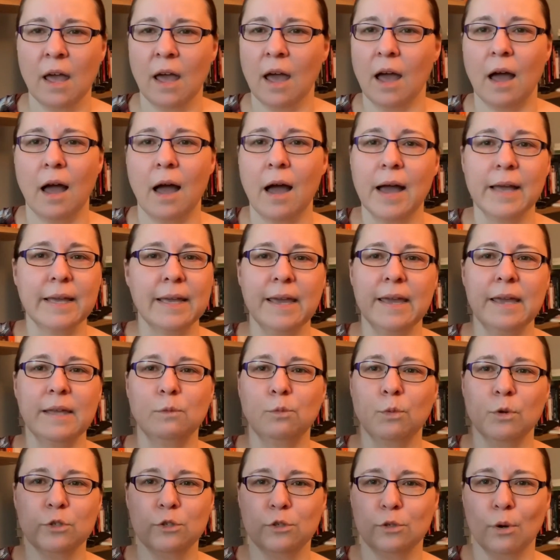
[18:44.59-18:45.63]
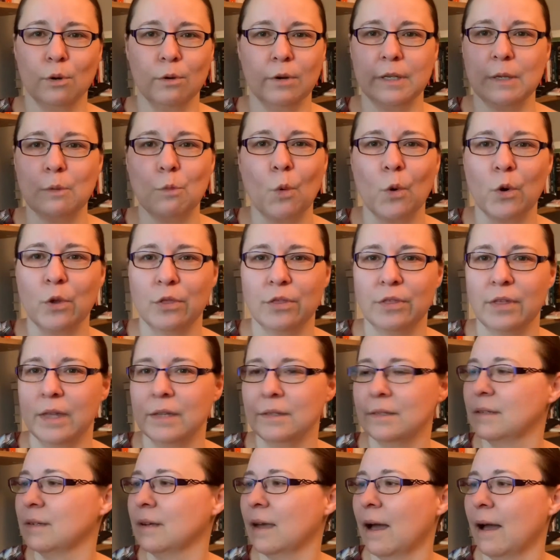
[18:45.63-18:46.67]
It was totally worth
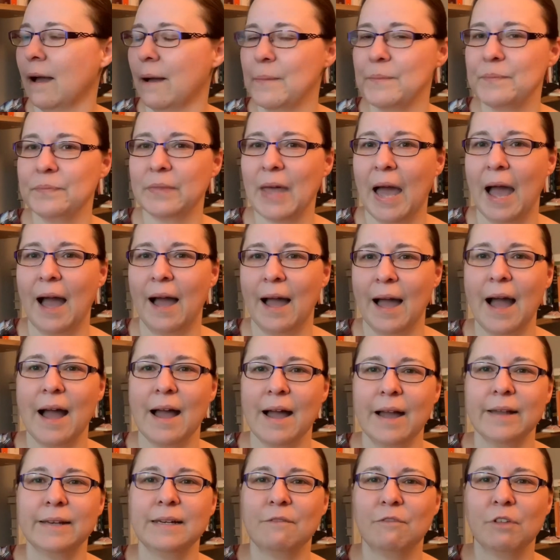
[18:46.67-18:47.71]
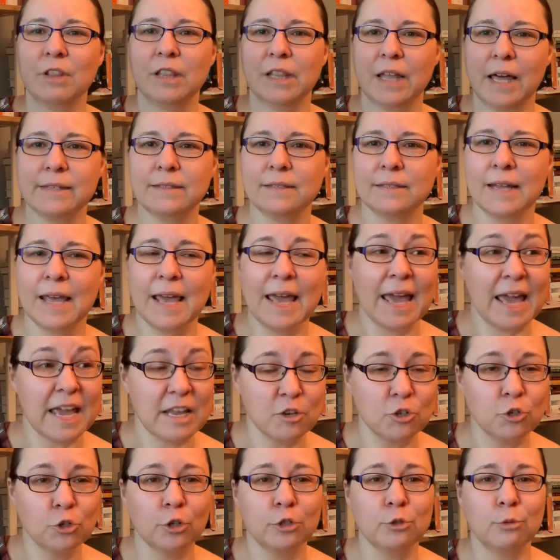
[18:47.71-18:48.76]
it. I nevertheless
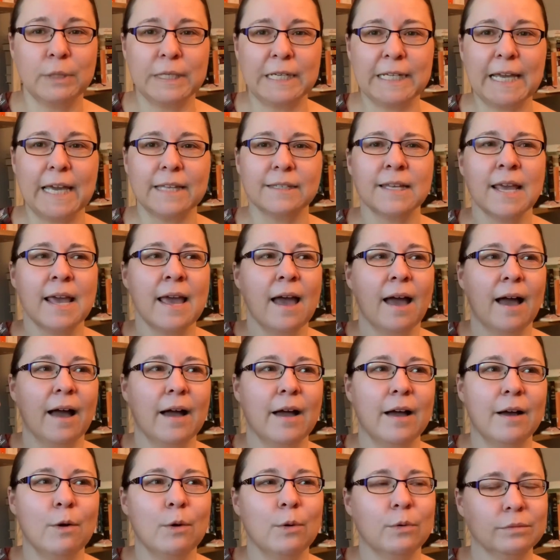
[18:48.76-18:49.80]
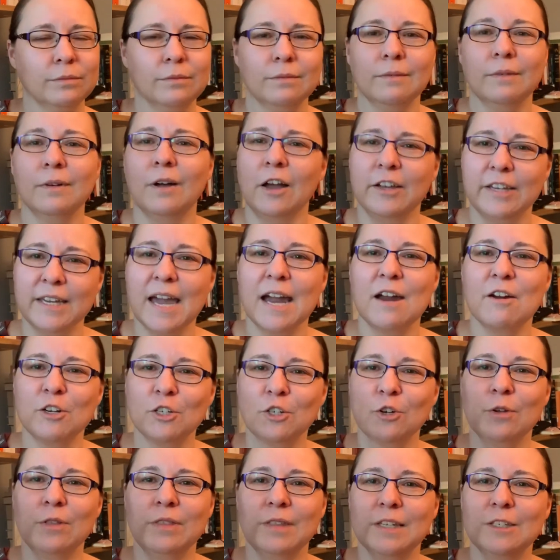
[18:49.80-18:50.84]
enjoyed reading it. A
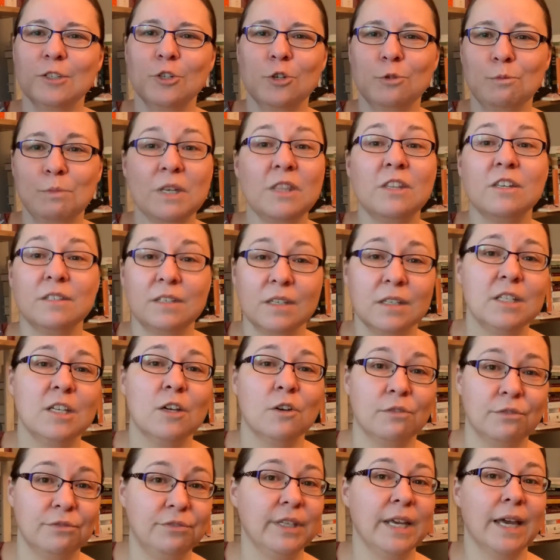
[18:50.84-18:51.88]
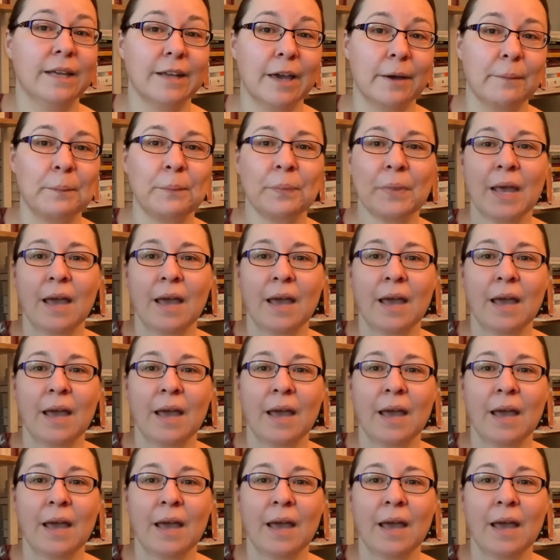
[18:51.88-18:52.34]
character in this could be the city of Vienna.